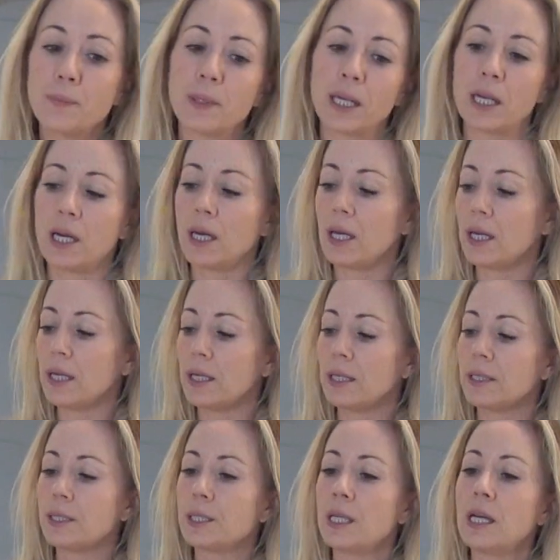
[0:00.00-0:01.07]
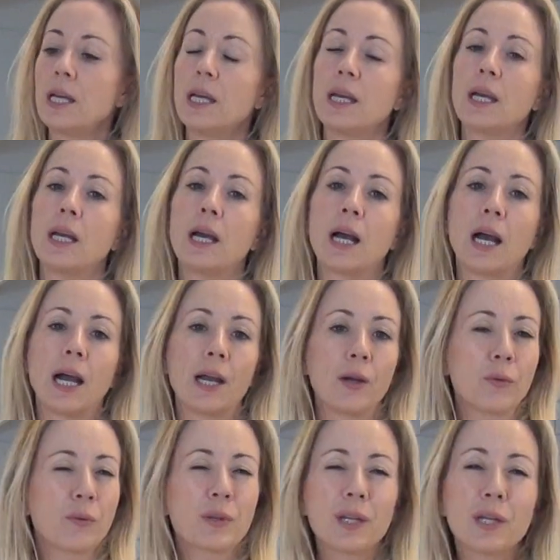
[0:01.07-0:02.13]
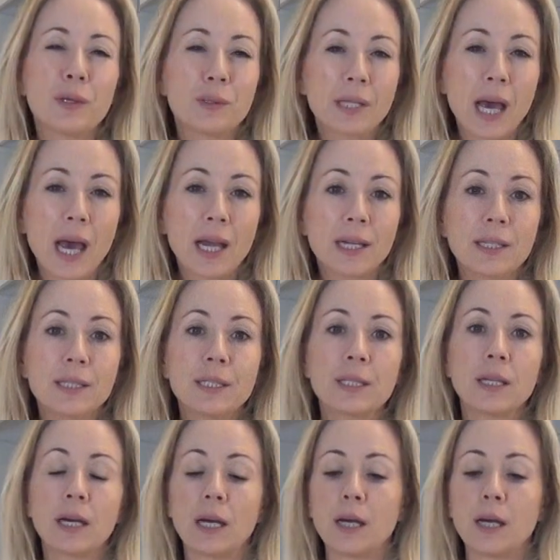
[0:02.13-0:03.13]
because I don't really use eggs.